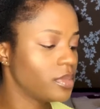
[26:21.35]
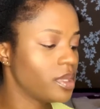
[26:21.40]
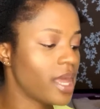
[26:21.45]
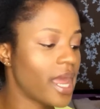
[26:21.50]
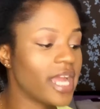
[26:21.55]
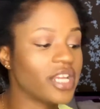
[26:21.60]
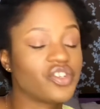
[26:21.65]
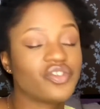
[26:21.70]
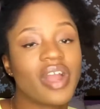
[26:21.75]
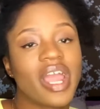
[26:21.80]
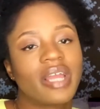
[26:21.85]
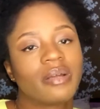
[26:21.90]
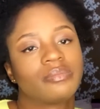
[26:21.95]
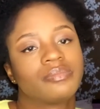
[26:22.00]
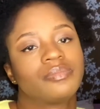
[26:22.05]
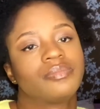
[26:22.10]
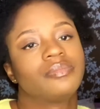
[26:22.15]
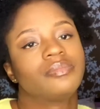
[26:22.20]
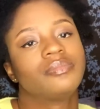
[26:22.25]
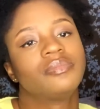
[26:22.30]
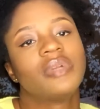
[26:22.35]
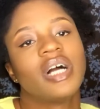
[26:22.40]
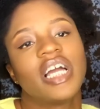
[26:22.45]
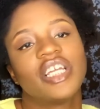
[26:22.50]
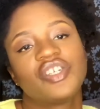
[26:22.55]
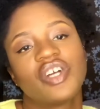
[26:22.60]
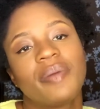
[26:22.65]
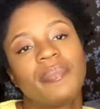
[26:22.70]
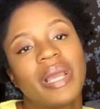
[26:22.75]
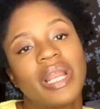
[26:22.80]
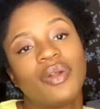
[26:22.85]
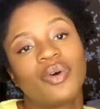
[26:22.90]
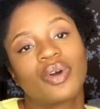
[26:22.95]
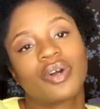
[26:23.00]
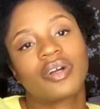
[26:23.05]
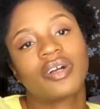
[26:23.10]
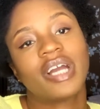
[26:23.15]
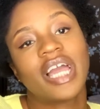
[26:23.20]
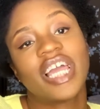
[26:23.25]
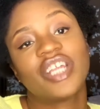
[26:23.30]
I try my luck.
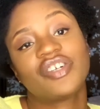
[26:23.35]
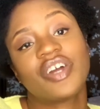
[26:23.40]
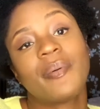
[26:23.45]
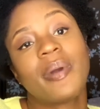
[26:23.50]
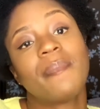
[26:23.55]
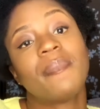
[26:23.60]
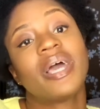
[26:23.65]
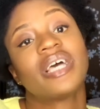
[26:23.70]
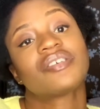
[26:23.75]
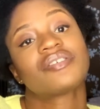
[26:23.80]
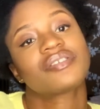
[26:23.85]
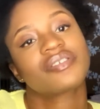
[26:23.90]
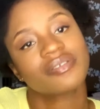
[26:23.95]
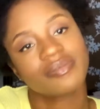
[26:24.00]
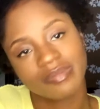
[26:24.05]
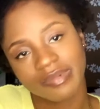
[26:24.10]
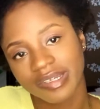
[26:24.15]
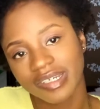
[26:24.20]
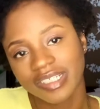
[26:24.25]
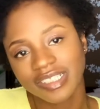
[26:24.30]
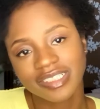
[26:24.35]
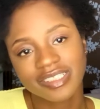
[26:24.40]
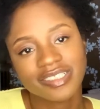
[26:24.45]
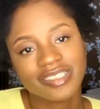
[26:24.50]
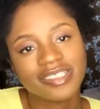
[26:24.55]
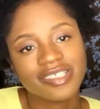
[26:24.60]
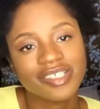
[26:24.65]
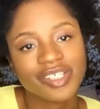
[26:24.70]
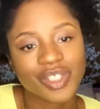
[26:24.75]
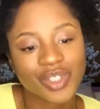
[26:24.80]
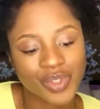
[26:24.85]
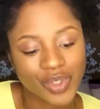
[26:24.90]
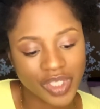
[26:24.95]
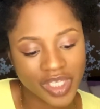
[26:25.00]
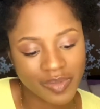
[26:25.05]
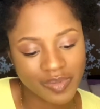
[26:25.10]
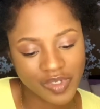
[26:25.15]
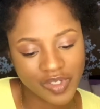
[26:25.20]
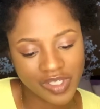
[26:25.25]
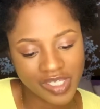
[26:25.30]
I try my best to
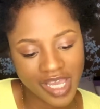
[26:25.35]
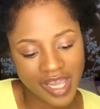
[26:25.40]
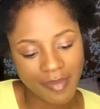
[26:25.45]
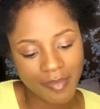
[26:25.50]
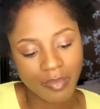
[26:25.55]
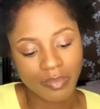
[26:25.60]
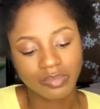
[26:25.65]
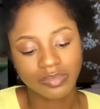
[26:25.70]
keep the time.